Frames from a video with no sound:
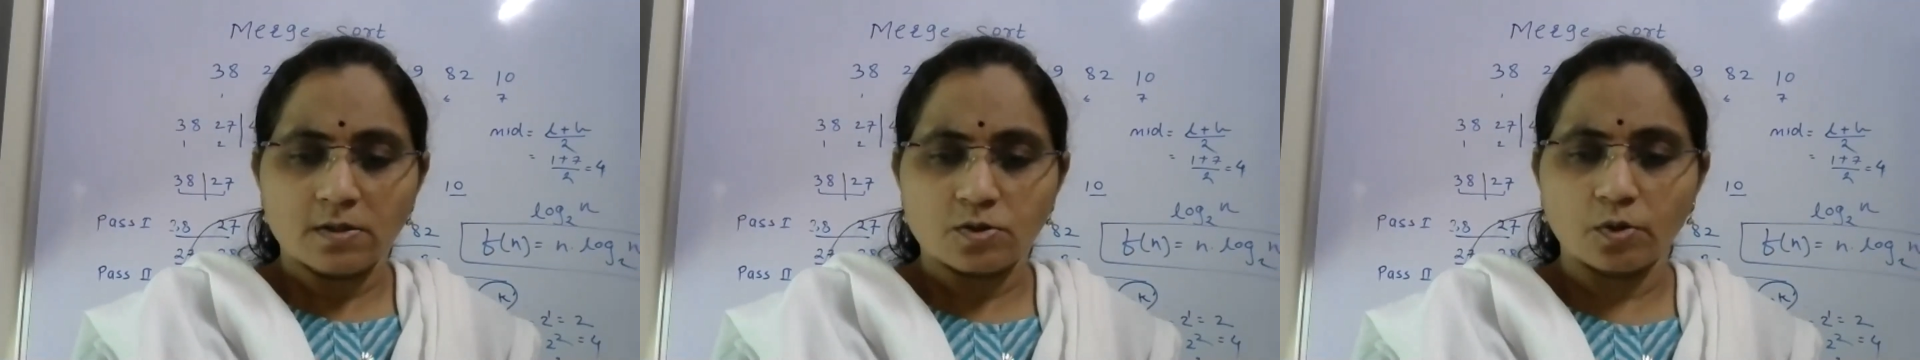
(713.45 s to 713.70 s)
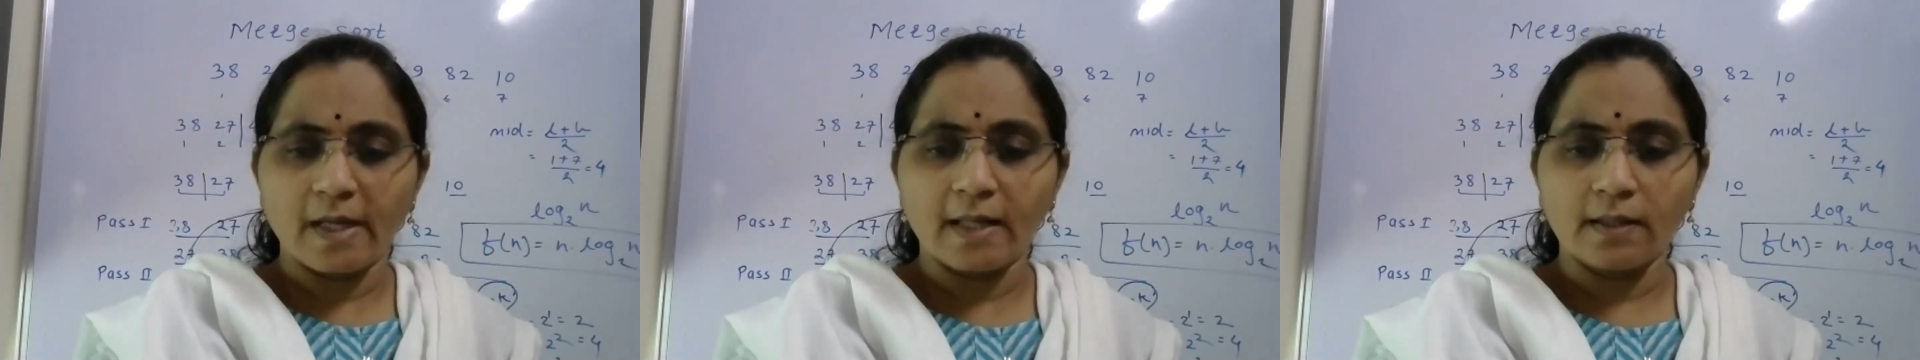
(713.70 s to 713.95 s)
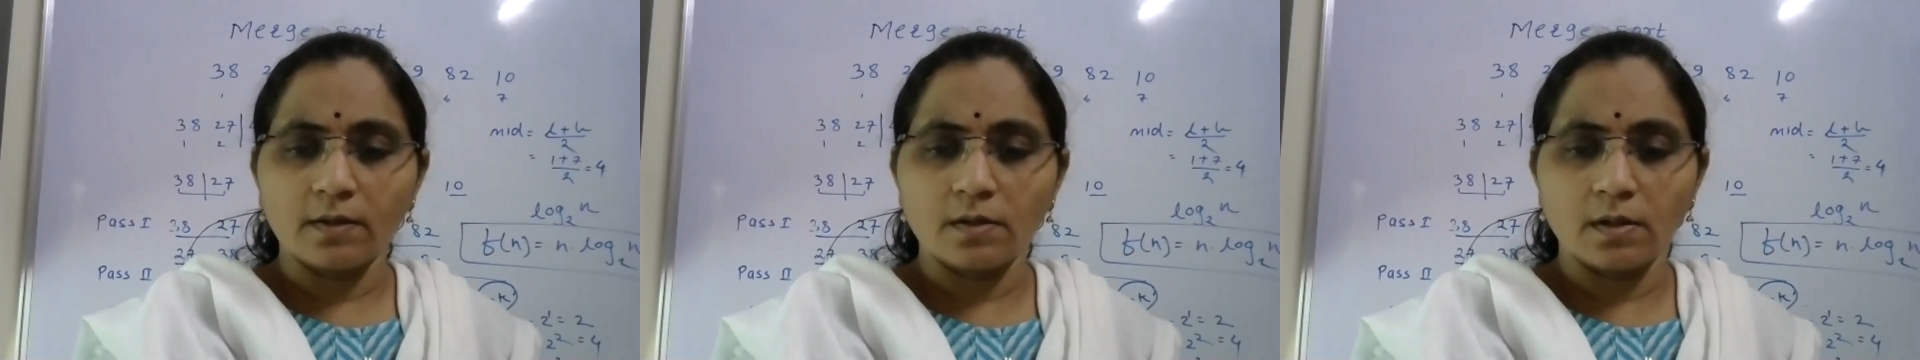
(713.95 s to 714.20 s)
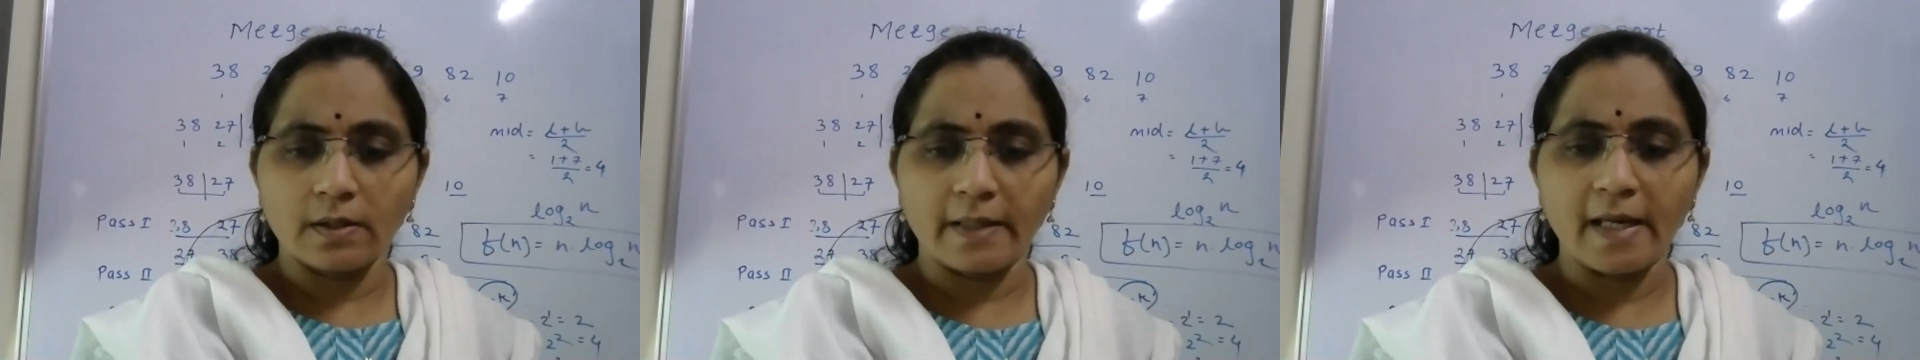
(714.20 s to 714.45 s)
so that
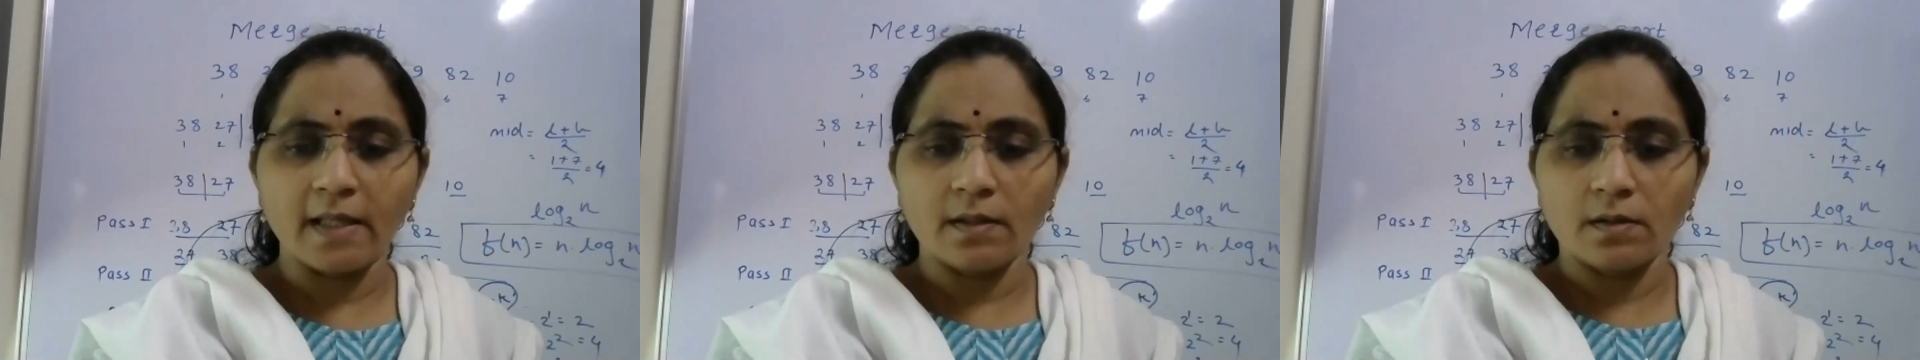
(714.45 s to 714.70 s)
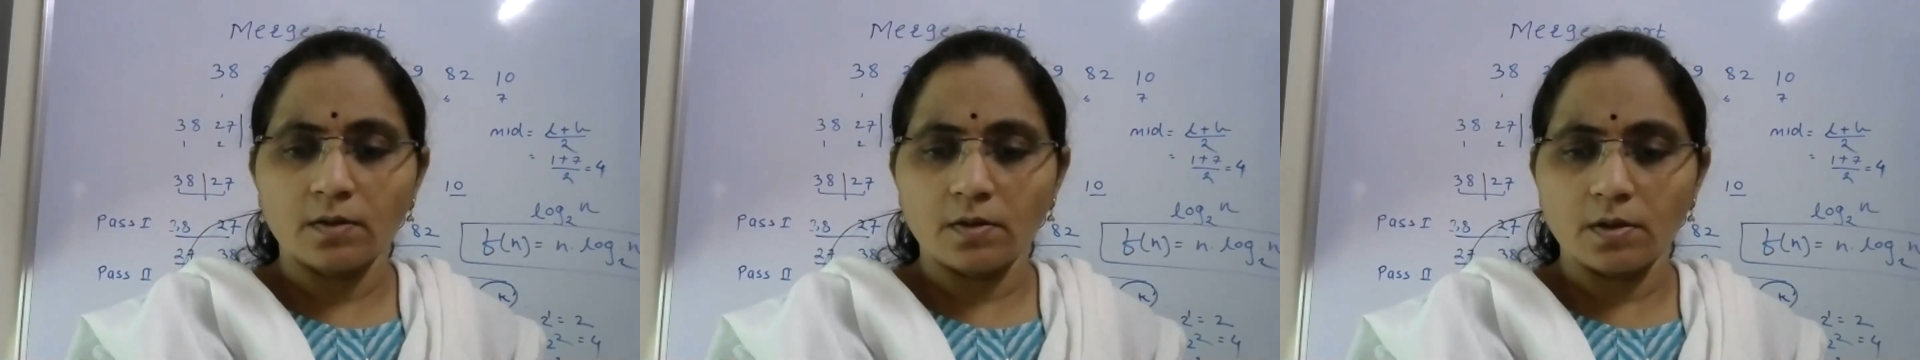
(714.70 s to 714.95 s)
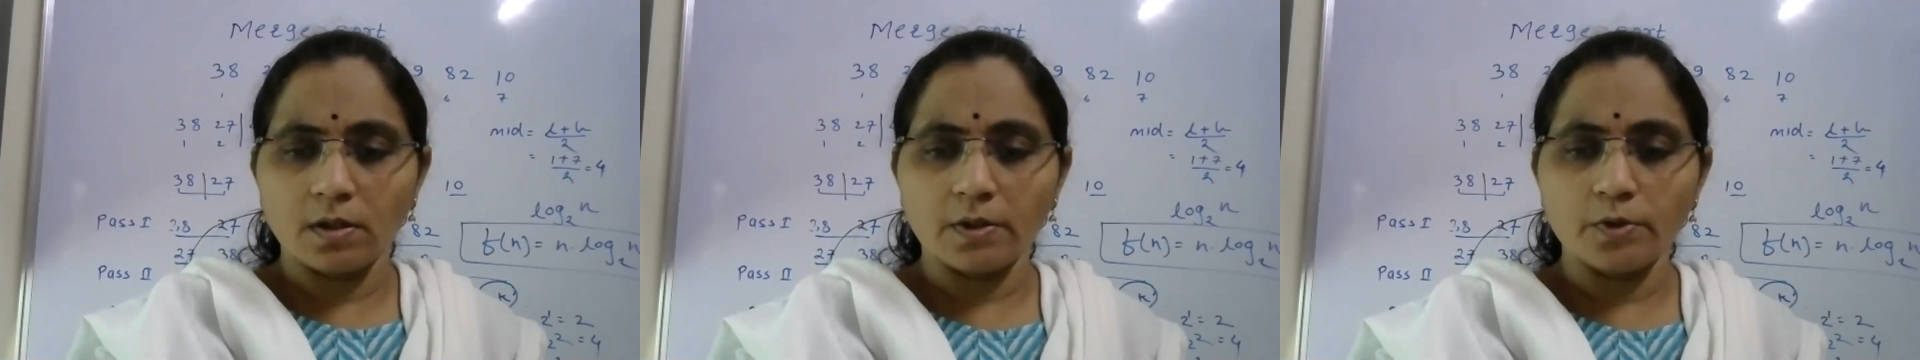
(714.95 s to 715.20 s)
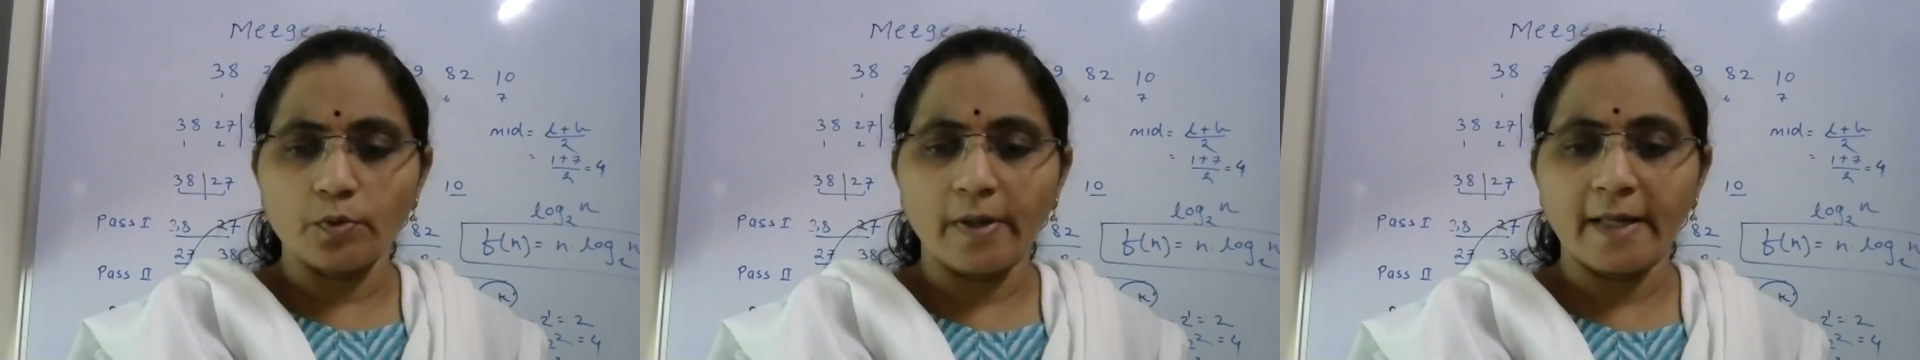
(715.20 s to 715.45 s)
again
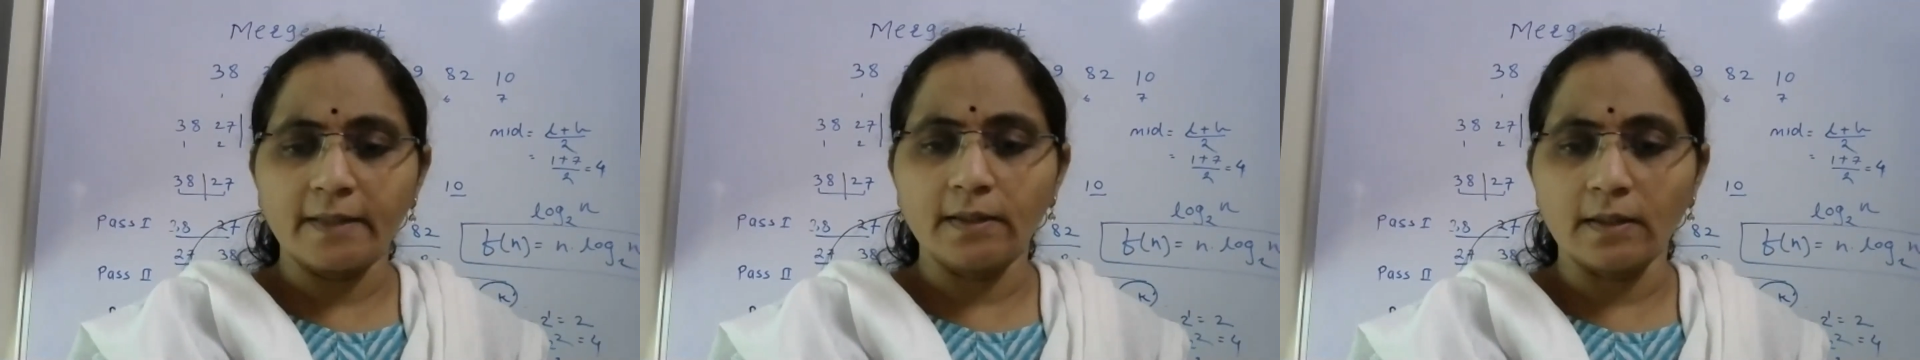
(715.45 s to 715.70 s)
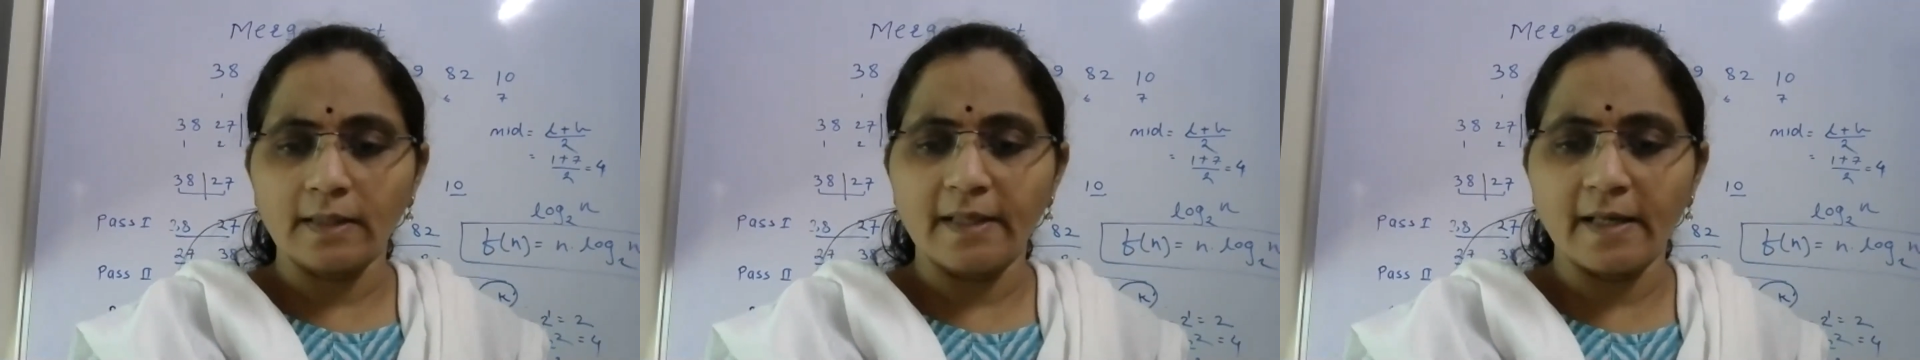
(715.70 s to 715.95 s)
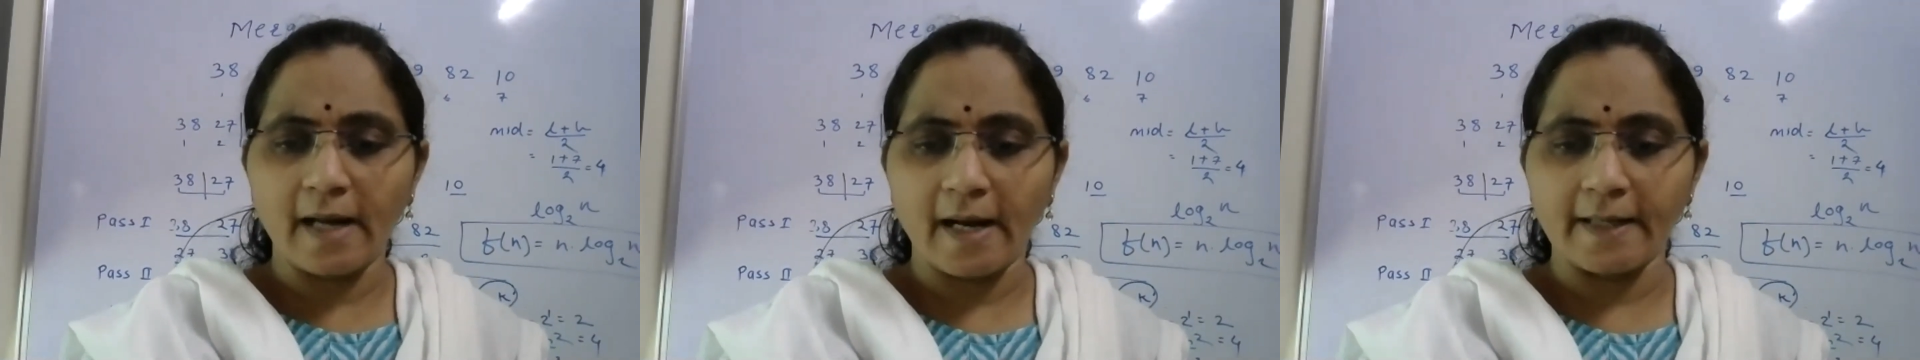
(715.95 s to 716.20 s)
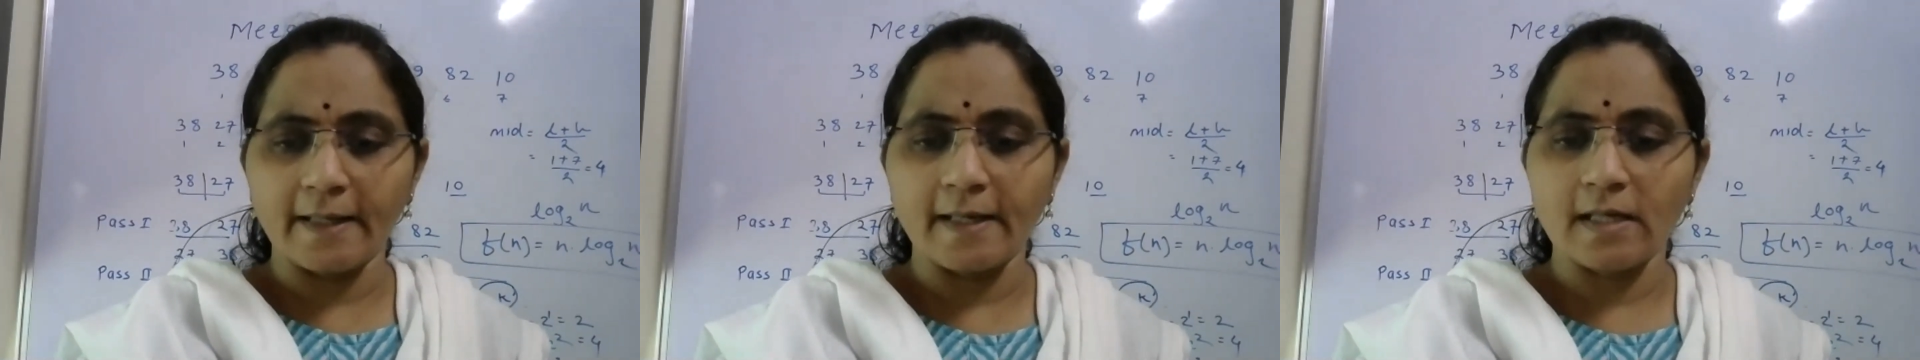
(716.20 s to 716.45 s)
you get the clear
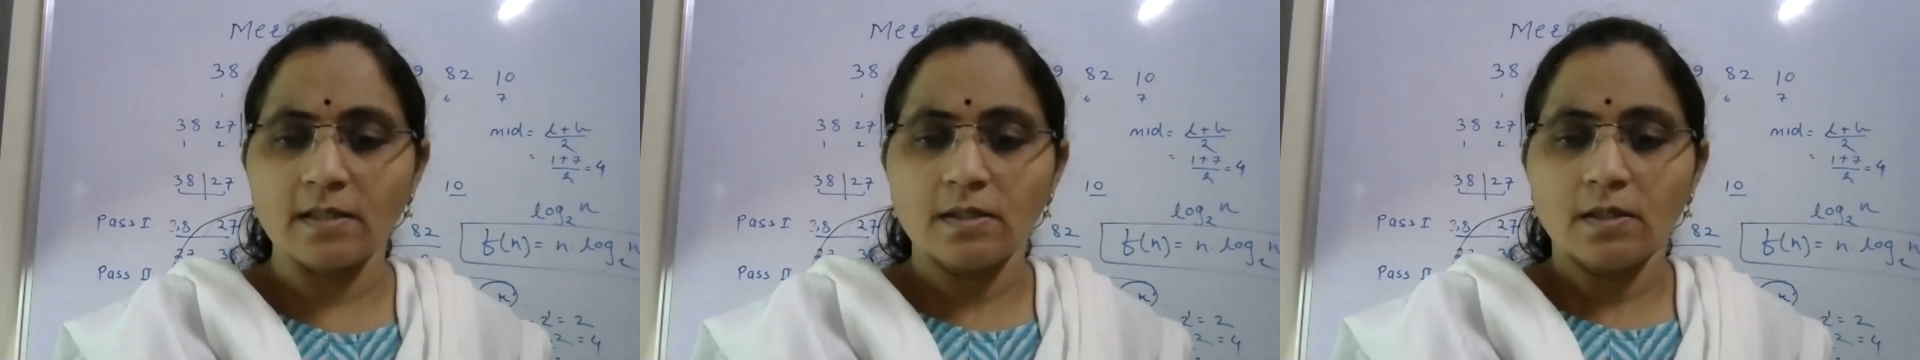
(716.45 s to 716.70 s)
idea.